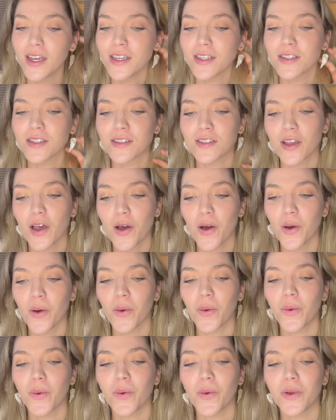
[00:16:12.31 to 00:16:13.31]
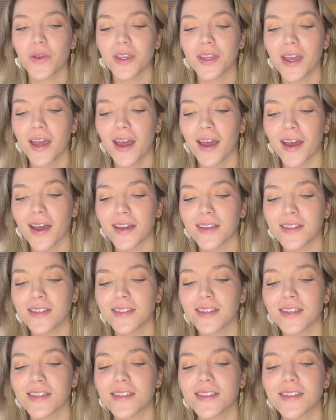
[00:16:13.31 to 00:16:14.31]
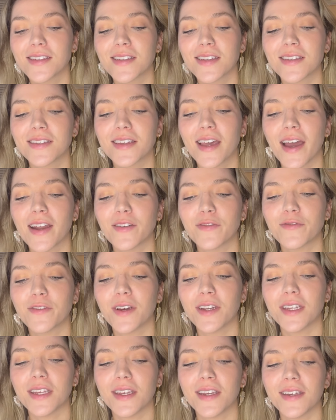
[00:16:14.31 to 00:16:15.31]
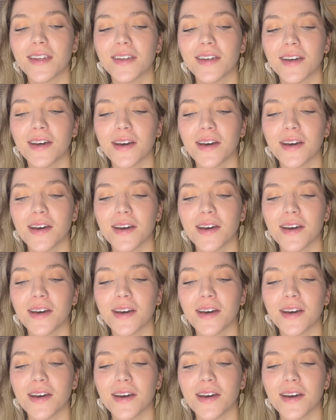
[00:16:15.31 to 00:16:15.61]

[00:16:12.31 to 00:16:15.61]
So yeah, I think that's kind of funny.